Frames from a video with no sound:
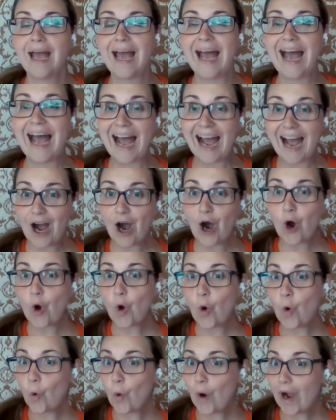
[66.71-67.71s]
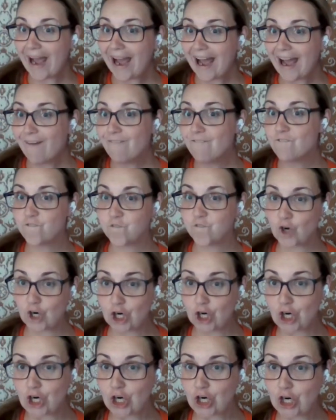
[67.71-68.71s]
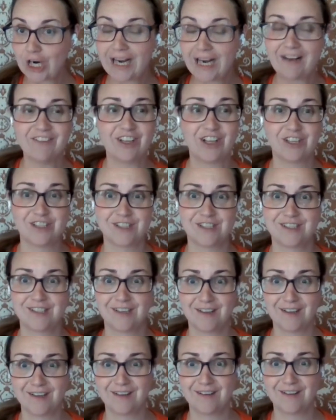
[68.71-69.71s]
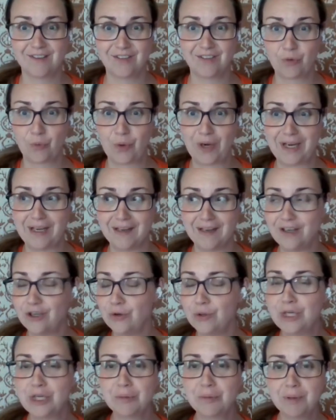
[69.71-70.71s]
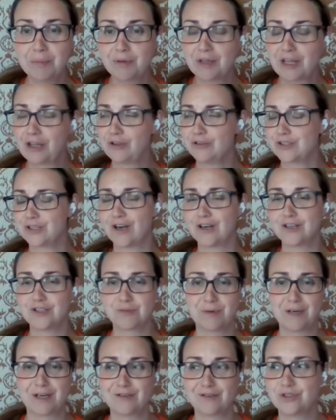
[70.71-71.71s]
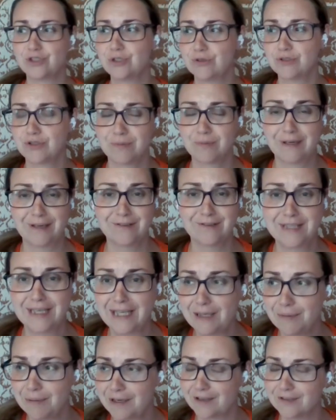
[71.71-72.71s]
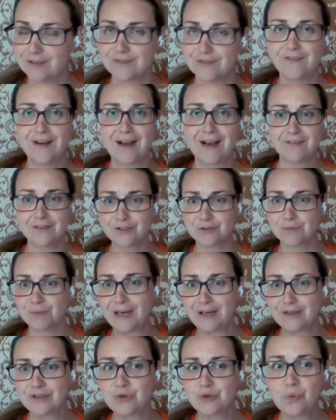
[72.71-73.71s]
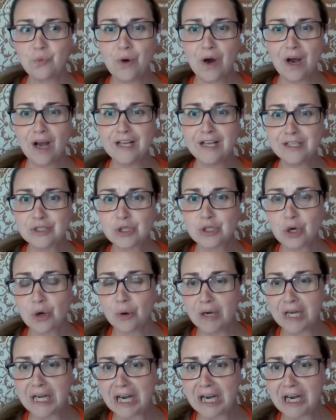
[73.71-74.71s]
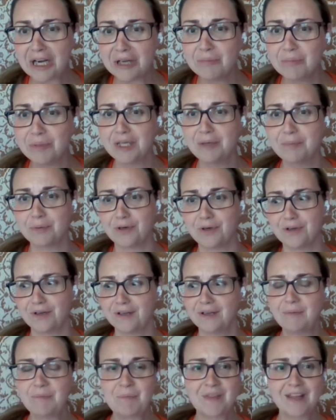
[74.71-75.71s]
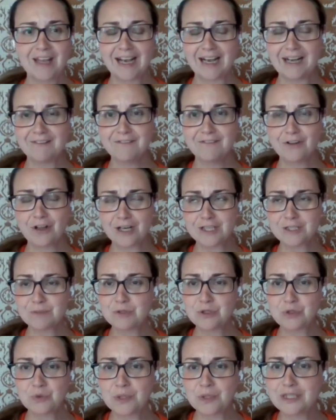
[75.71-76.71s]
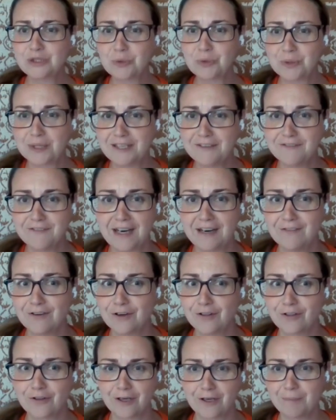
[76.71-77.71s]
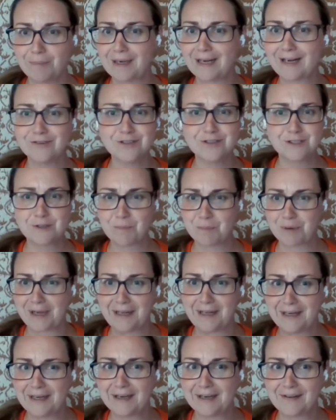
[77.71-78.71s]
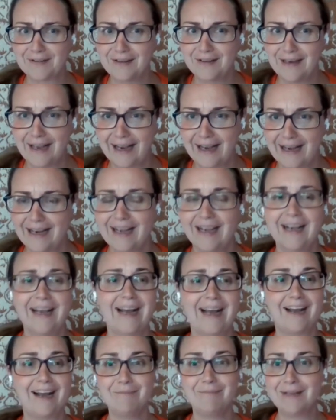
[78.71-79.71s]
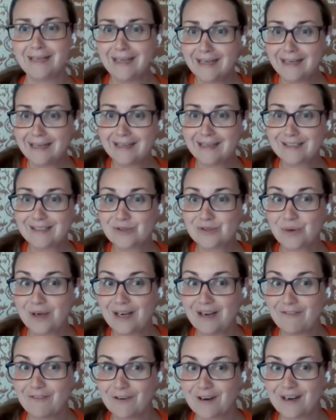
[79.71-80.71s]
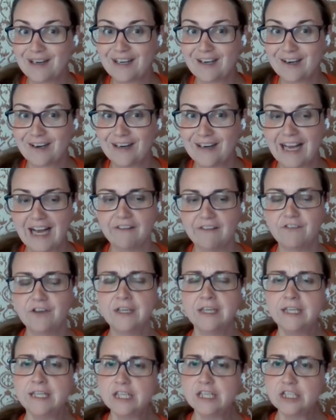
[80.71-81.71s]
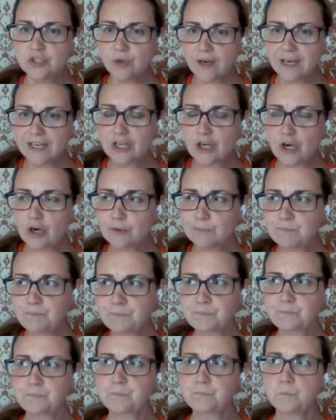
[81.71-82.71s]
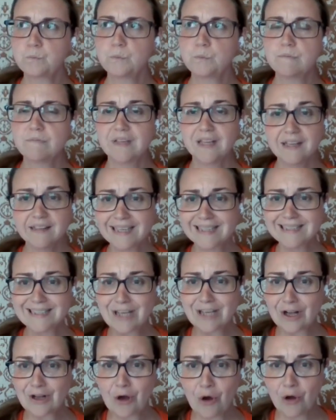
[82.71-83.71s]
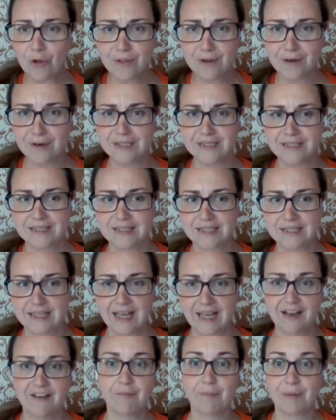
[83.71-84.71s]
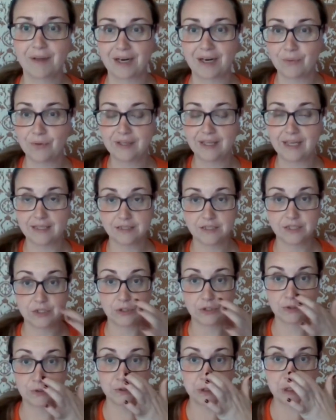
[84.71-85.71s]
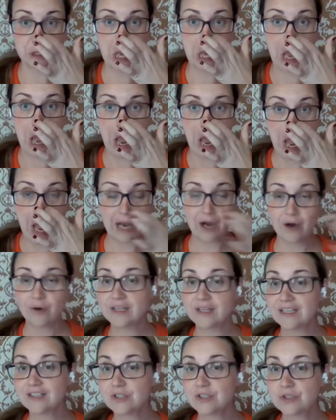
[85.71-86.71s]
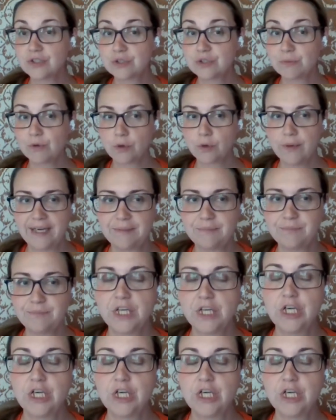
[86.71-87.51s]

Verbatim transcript: However, I haven't lost the weight. You hear people, they lose one hundred pounds, two hundred pounds, eighty pounds, five hundred pounds. What is going on, people? I've lost between twenty-five or thirty pounds, depending on the day. I've been eating this way for a year and a half. So I know that's not all there is to life, but I would like to lose I would like to lose some more weight.